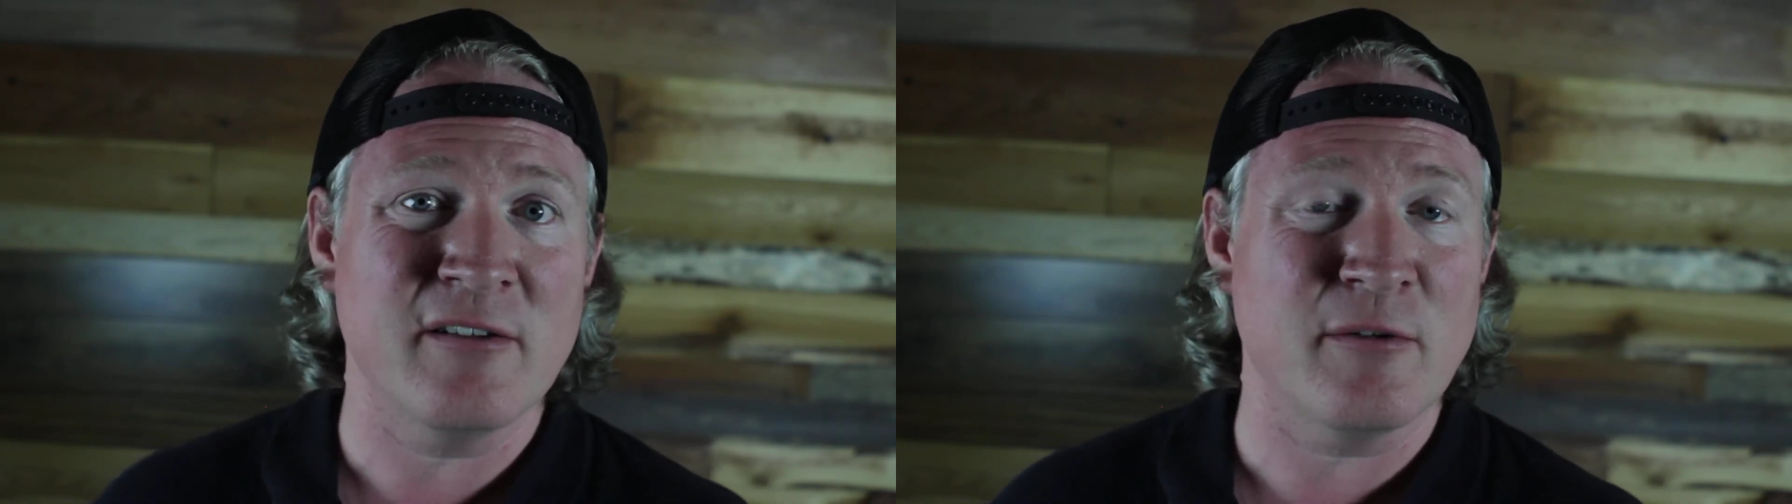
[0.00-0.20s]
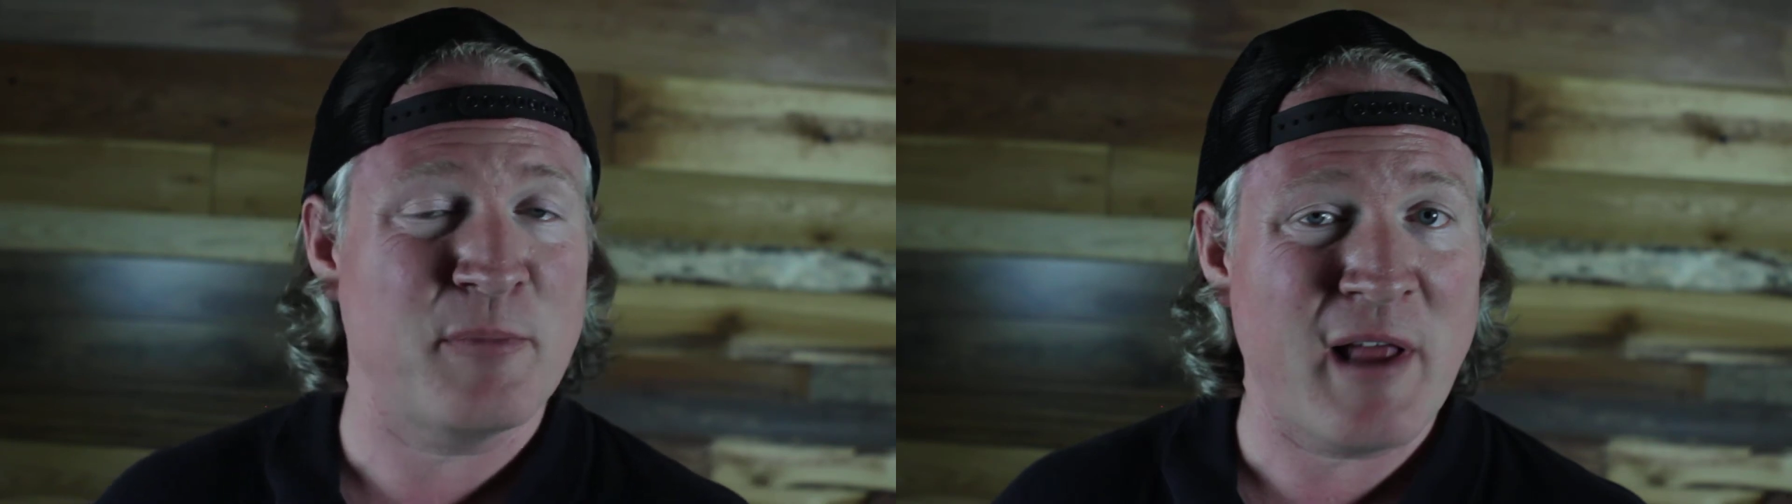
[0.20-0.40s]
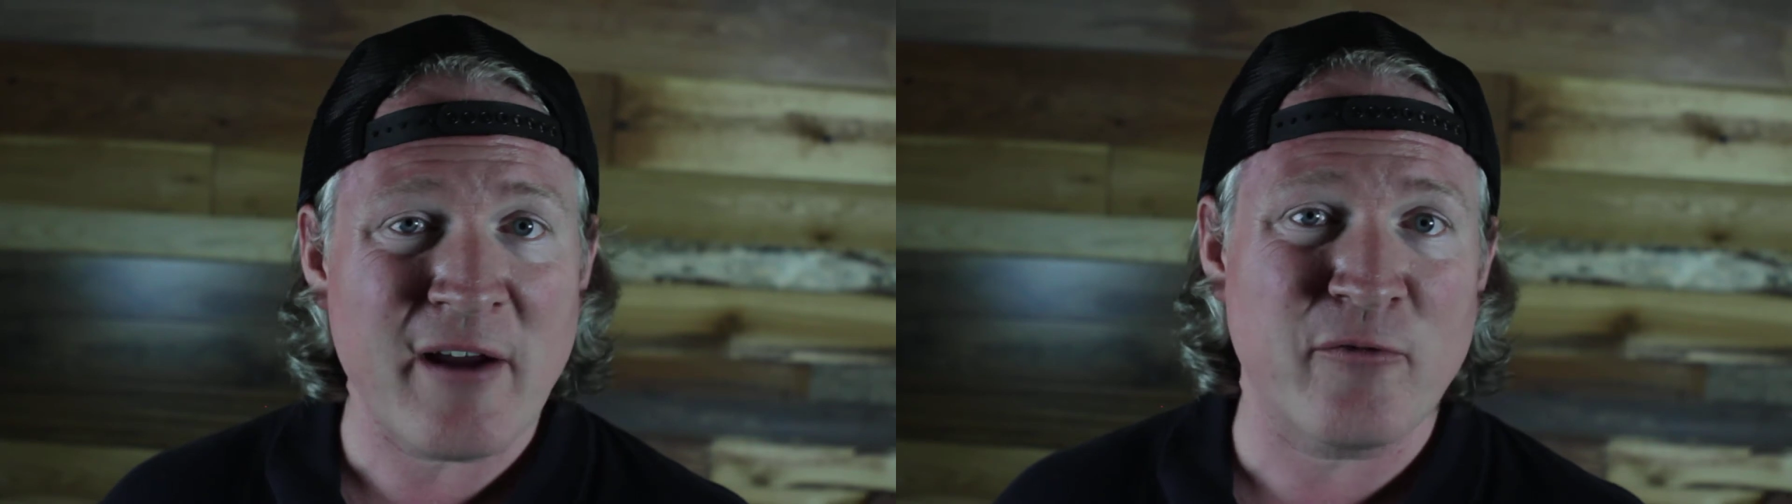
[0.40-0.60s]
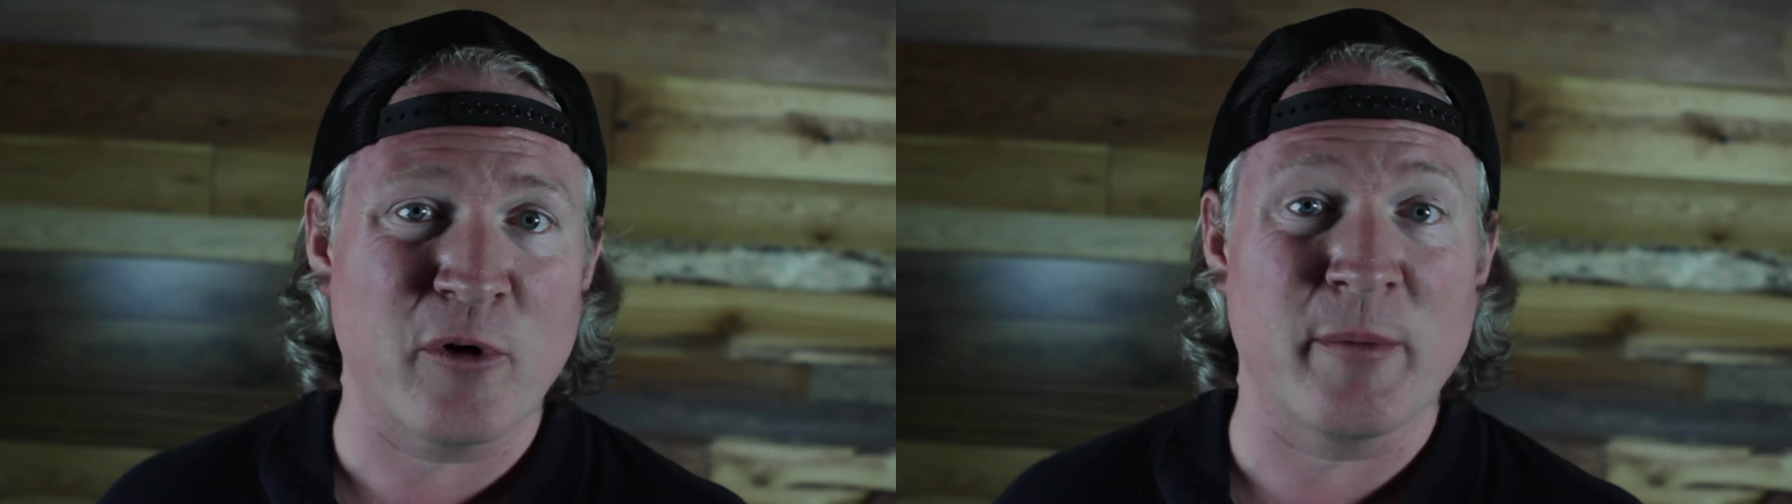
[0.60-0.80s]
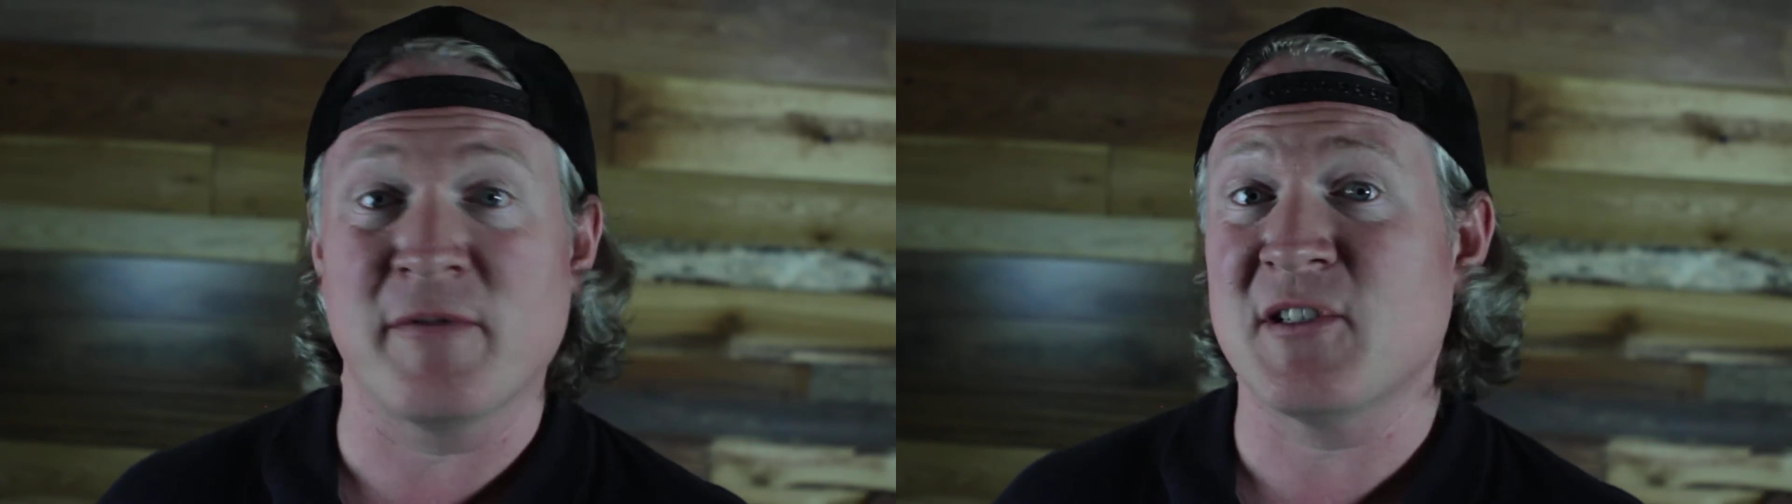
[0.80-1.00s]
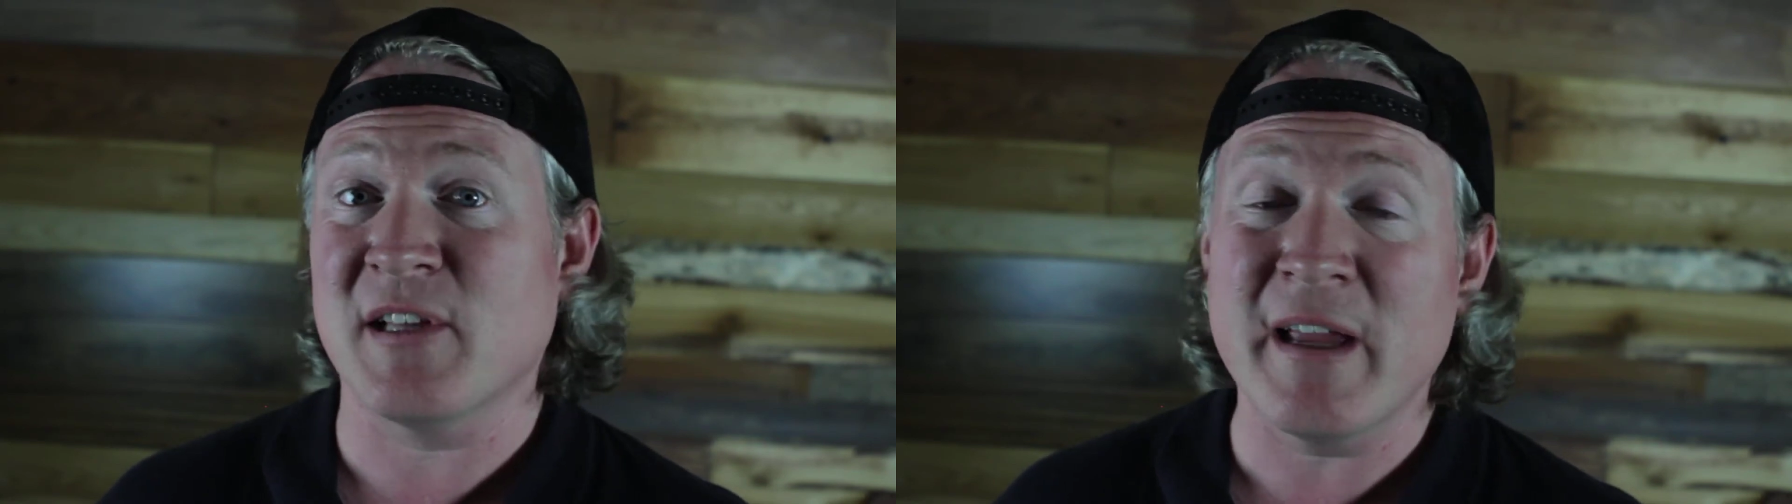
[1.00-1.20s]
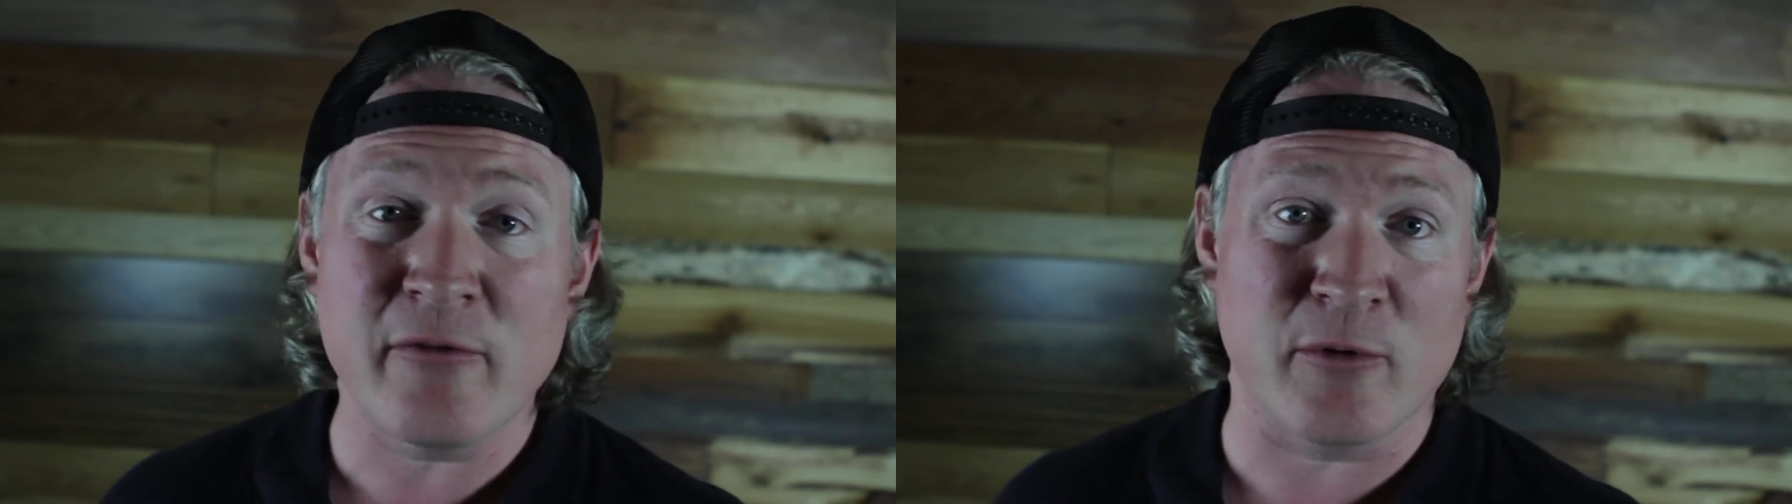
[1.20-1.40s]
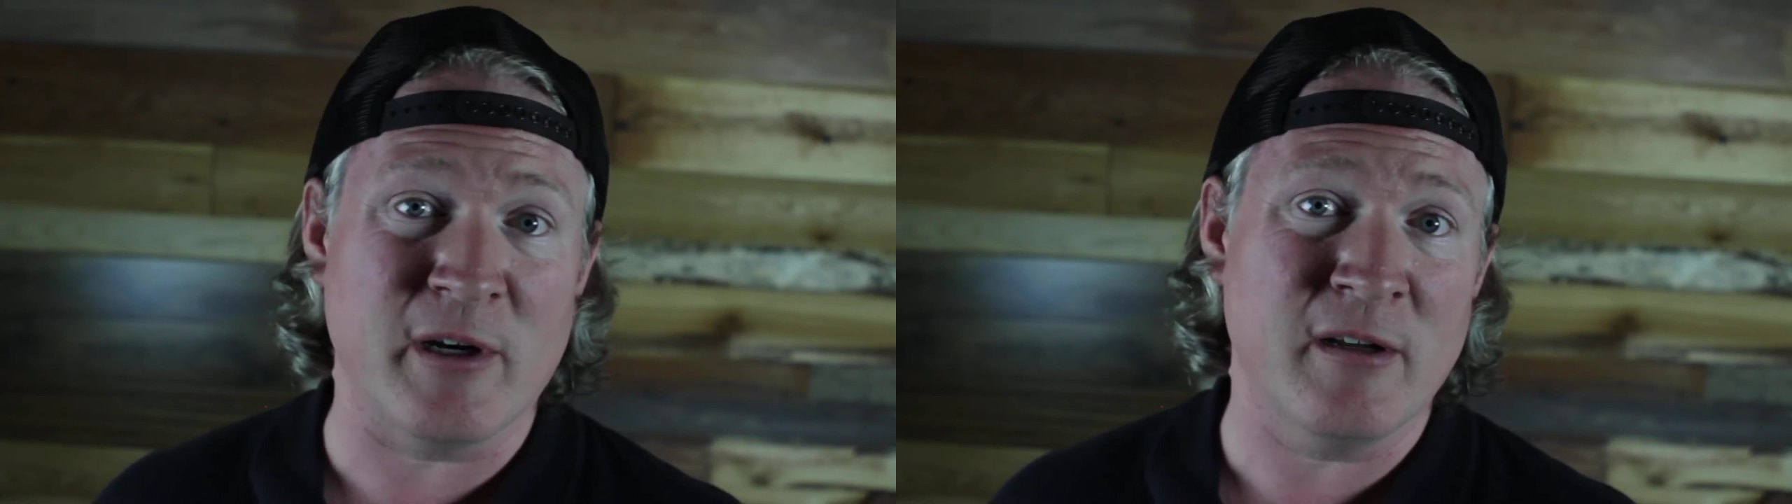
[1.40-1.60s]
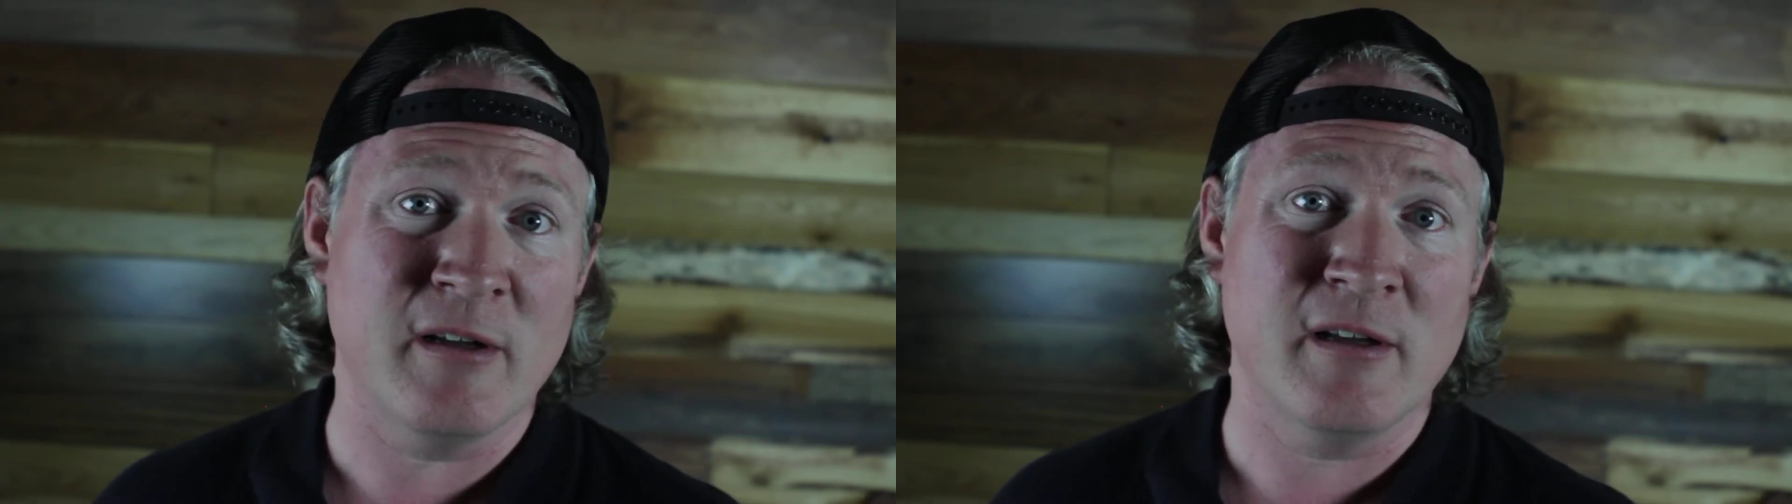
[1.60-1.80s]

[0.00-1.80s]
the platform of slavery.